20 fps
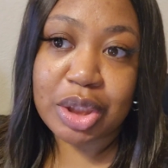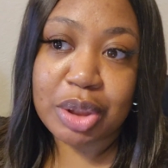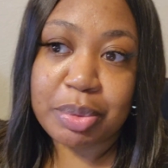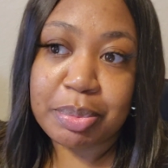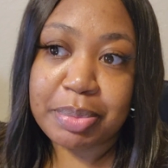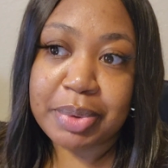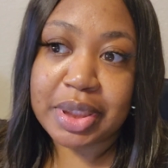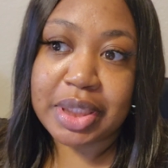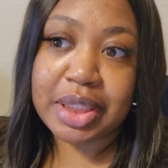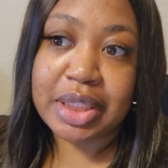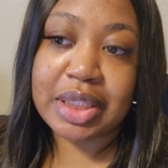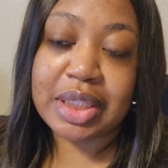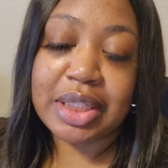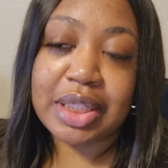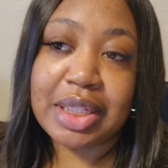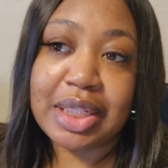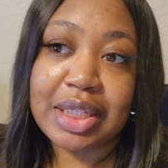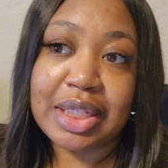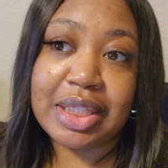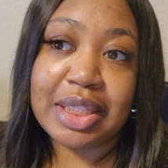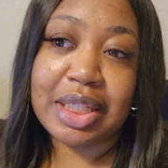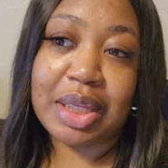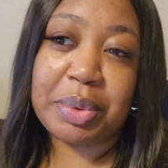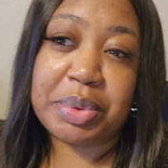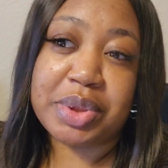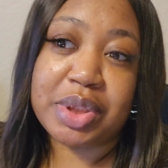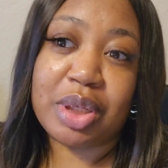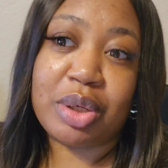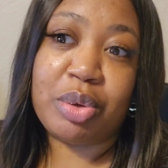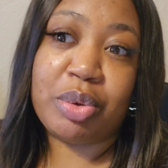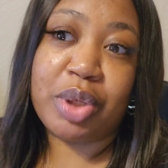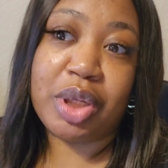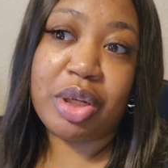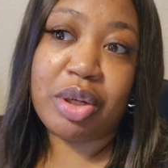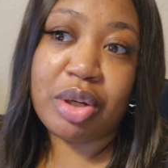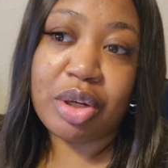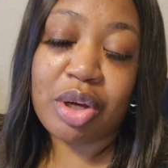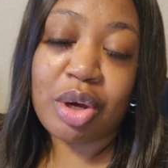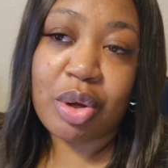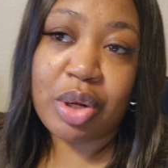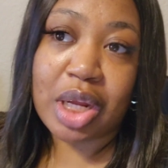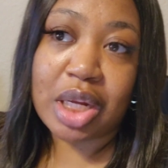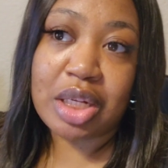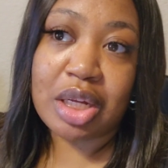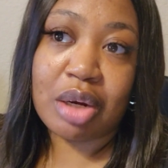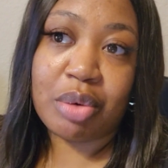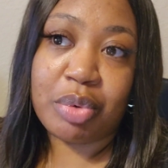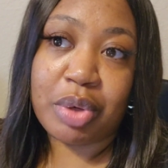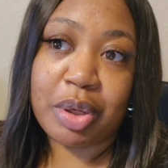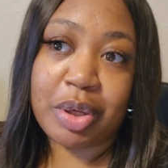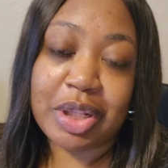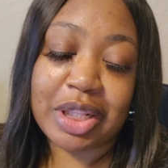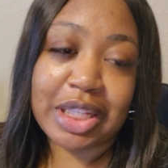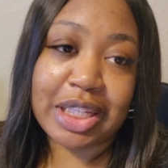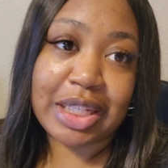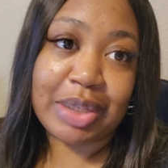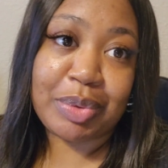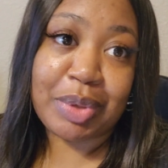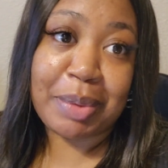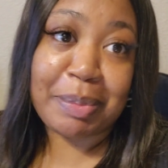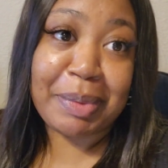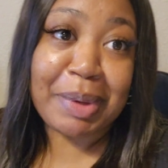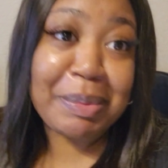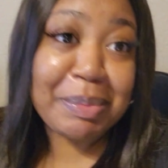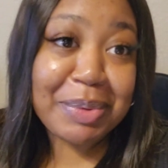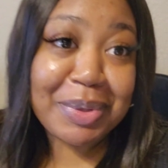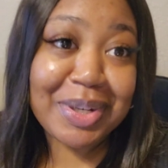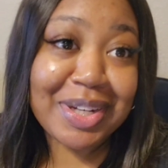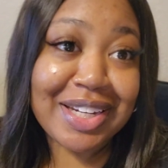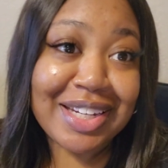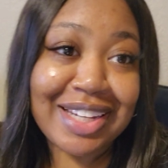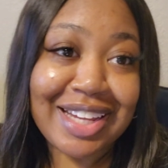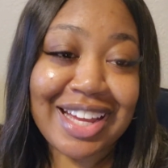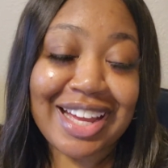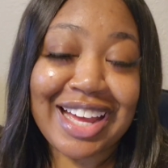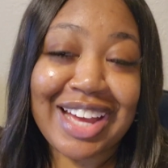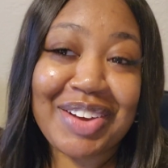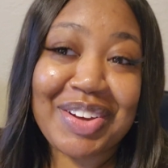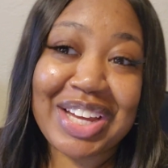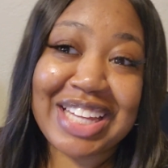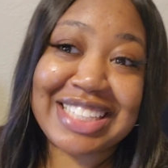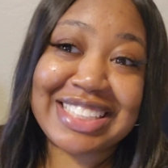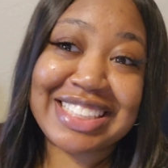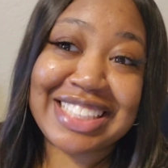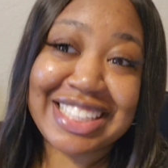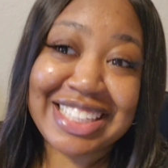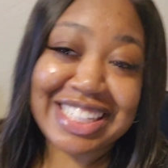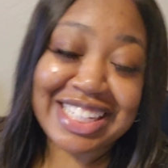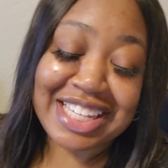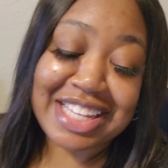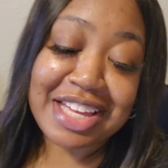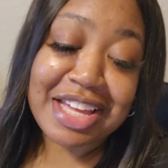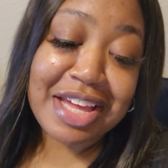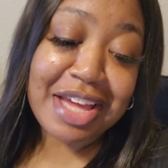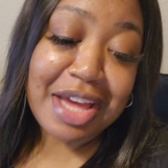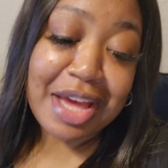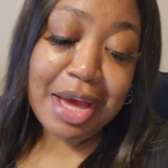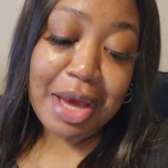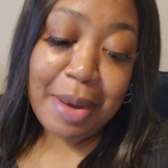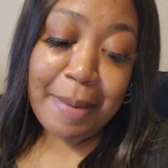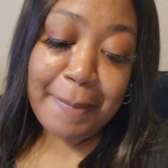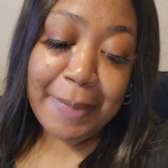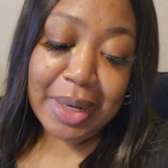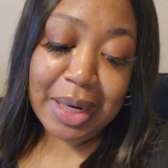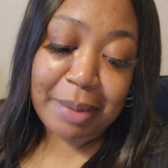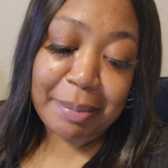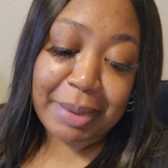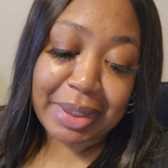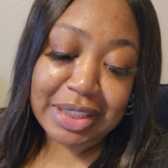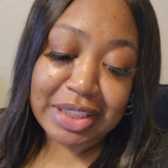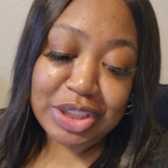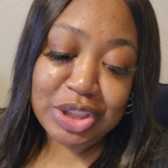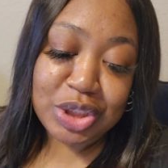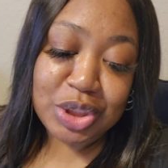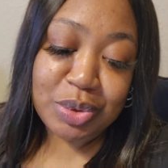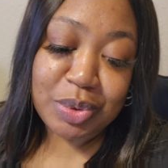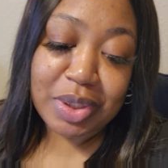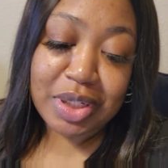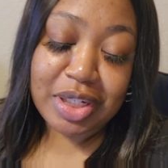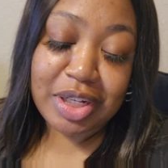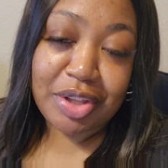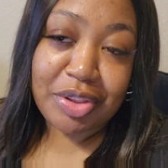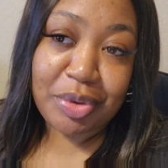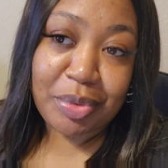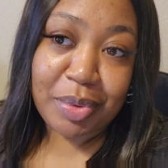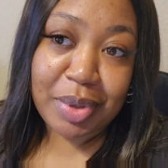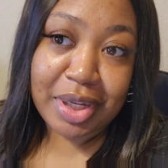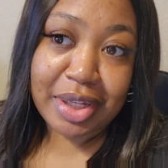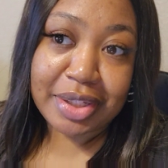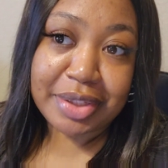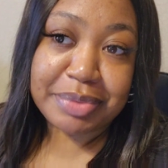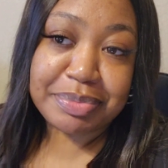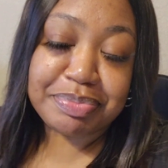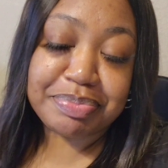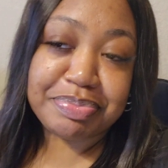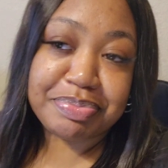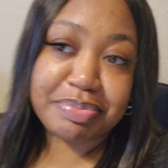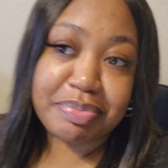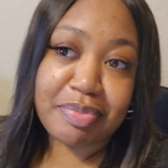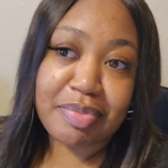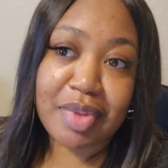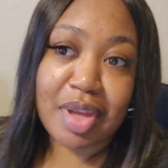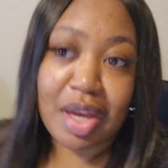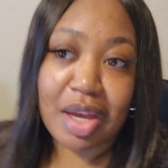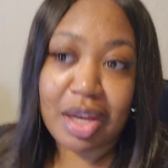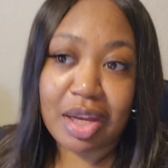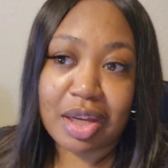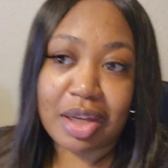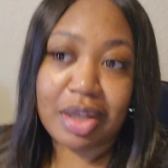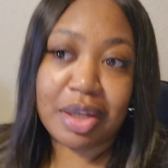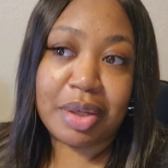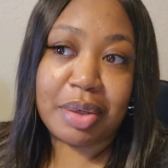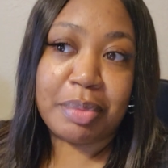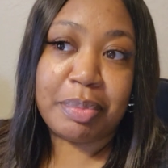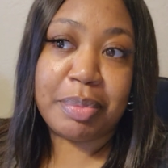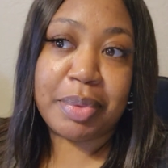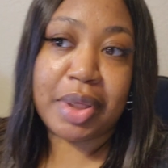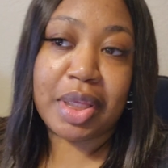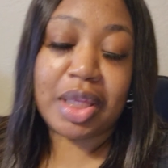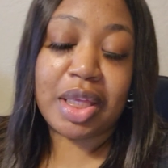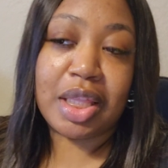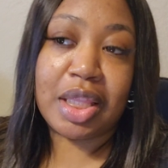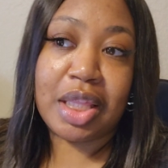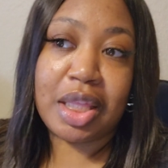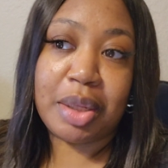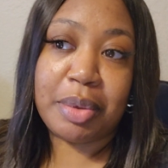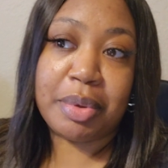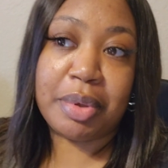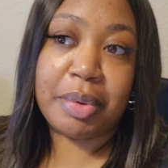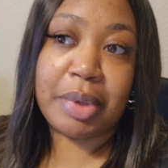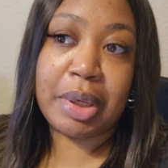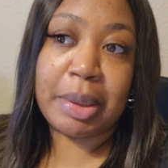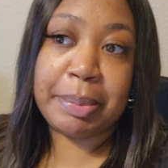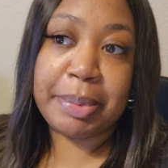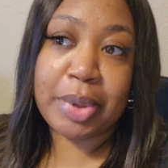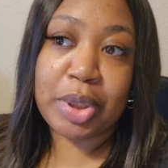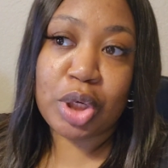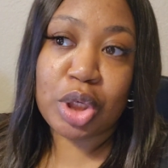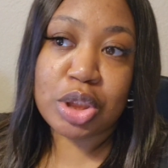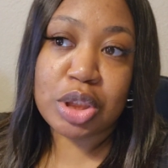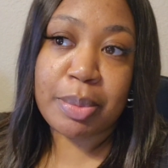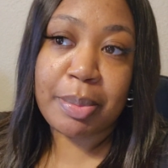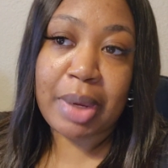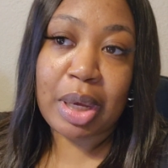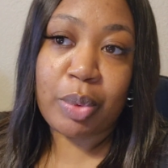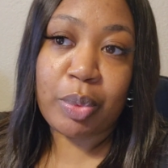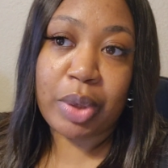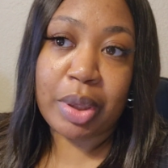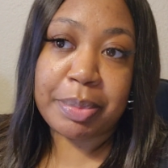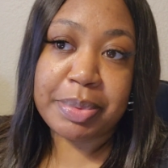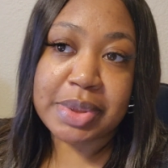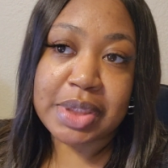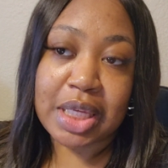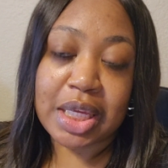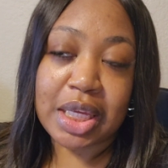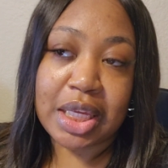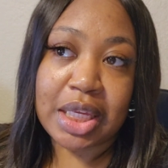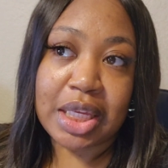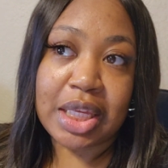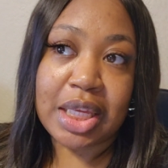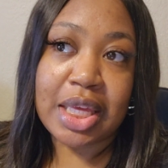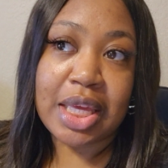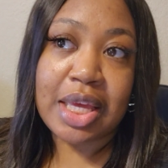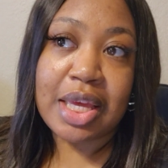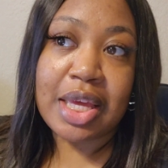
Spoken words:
year, but that was a whole year ago, and I don't really remember how I did it. But I'm about to do another one, and then upload it to my website.